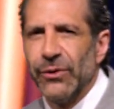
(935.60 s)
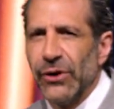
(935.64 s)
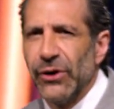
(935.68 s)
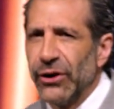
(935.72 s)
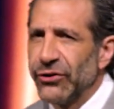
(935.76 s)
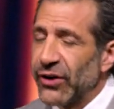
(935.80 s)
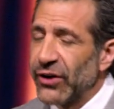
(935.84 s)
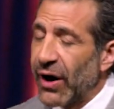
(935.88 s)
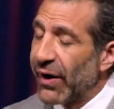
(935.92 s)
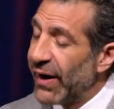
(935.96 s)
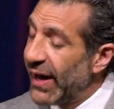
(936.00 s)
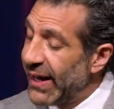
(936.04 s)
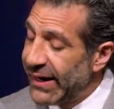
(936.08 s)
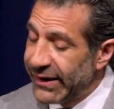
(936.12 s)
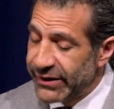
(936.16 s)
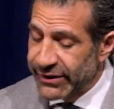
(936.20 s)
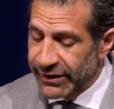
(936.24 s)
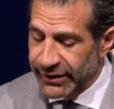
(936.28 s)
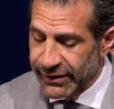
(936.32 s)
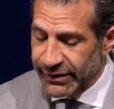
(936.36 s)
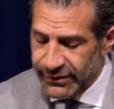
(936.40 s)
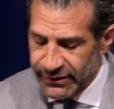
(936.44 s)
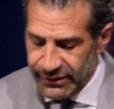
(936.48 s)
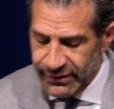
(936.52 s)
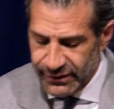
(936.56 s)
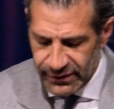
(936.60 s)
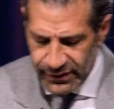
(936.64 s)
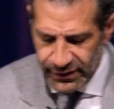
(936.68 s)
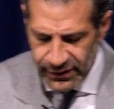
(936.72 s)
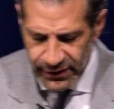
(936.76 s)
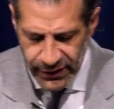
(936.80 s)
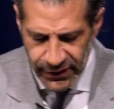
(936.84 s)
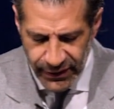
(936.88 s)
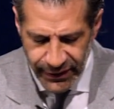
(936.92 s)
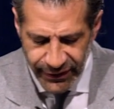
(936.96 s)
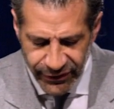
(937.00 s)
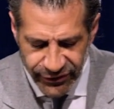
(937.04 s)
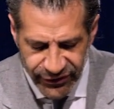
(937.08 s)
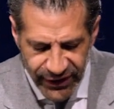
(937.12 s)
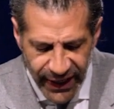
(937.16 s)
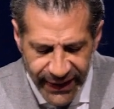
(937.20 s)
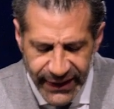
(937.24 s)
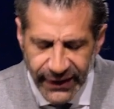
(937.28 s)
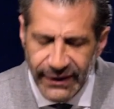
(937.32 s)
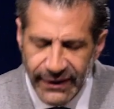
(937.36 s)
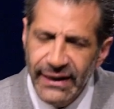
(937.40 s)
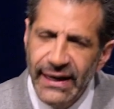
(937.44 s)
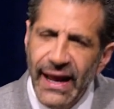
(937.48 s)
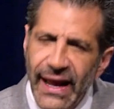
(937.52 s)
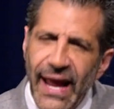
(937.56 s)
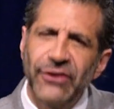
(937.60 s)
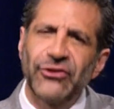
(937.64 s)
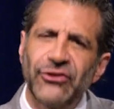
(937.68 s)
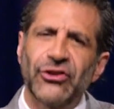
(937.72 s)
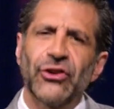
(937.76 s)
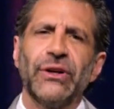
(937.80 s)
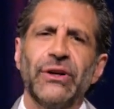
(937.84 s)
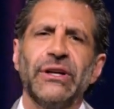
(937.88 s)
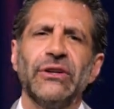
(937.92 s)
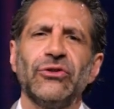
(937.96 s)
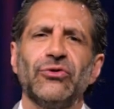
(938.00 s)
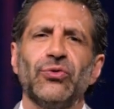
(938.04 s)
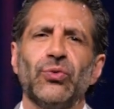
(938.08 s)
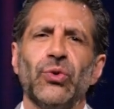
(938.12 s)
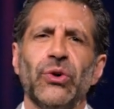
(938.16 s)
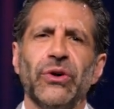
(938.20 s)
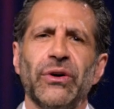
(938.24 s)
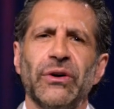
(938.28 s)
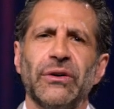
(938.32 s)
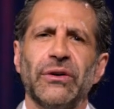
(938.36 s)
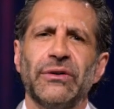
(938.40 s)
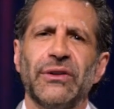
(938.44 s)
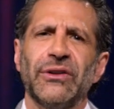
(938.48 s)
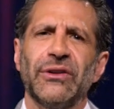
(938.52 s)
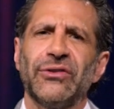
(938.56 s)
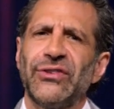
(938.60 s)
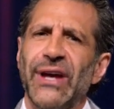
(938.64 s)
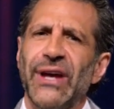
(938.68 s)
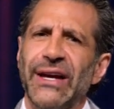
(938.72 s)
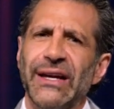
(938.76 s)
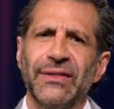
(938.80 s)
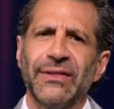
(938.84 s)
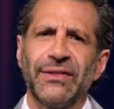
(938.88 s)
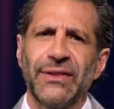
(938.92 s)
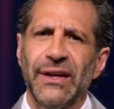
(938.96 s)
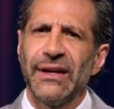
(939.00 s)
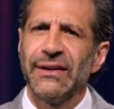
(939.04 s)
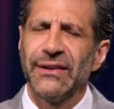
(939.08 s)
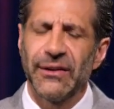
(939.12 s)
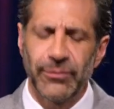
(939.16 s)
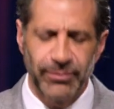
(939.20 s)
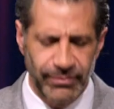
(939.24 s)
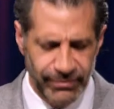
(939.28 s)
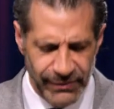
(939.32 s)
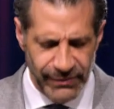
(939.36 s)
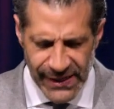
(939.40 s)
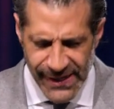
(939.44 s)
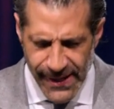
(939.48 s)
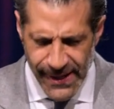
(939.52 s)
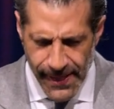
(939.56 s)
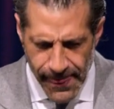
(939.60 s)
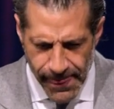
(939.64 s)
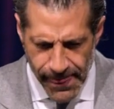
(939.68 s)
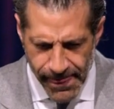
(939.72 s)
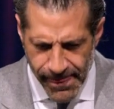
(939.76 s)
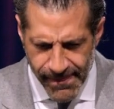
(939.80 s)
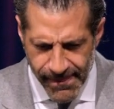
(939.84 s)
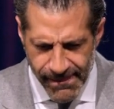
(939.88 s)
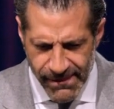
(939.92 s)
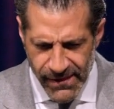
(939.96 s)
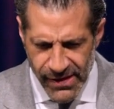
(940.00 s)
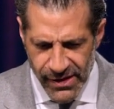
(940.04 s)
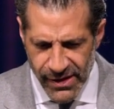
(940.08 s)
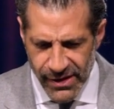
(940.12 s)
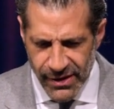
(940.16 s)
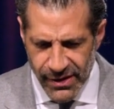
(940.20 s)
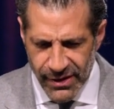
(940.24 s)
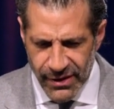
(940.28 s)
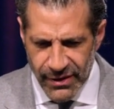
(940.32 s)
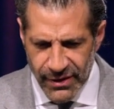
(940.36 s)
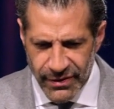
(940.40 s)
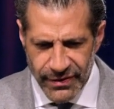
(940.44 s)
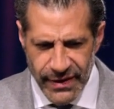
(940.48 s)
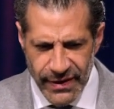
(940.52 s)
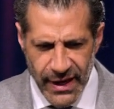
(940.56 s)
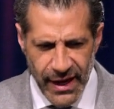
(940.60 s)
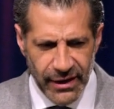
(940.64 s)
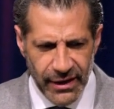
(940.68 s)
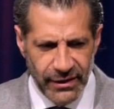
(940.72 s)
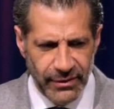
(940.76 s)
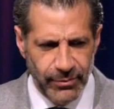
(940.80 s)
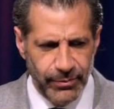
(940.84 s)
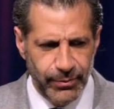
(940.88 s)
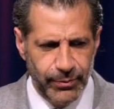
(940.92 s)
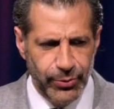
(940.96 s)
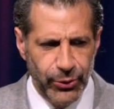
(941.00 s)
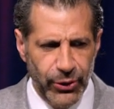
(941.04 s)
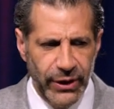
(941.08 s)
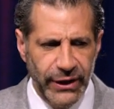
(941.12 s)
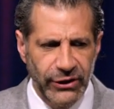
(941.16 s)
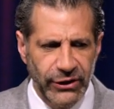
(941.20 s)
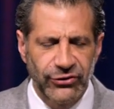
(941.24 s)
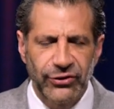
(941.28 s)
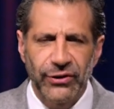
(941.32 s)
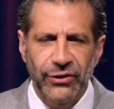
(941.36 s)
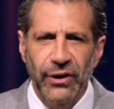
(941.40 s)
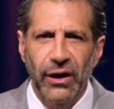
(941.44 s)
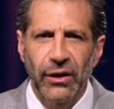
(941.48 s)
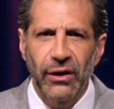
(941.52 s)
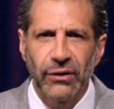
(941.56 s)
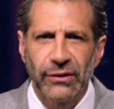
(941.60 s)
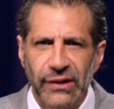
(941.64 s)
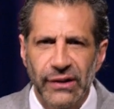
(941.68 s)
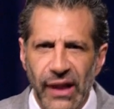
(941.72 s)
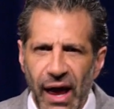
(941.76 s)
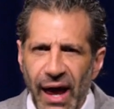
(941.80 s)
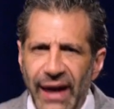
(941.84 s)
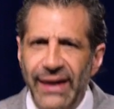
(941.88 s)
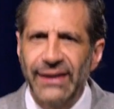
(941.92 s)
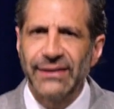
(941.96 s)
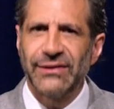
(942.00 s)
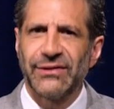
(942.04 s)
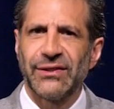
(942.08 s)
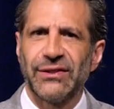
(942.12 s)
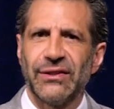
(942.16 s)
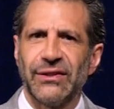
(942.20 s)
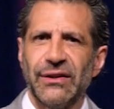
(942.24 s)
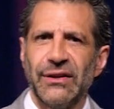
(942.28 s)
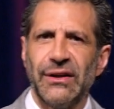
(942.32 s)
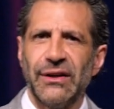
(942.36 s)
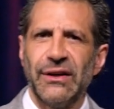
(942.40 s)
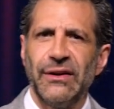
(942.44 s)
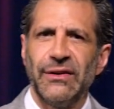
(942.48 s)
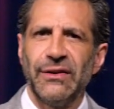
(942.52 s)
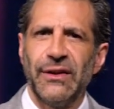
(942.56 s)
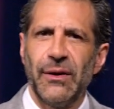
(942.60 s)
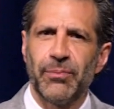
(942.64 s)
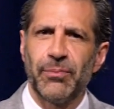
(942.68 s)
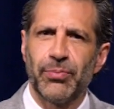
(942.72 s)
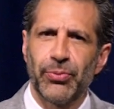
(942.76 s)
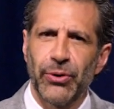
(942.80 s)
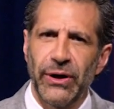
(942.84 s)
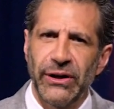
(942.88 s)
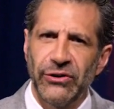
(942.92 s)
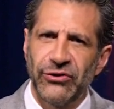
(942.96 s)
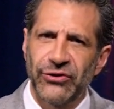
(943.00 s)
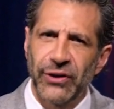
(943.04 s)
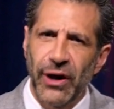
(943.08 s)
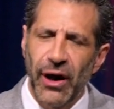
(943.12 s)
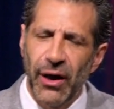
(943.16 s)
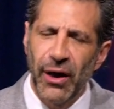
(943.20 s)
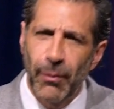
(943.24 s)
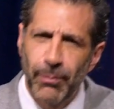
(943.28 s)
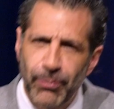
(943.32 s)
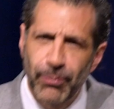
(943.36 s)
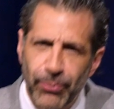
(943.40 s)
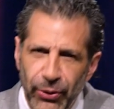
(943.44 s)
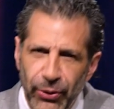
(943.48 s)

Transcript: There's our anchor. Secondly, enter his word. The second thing that brings light, that brings a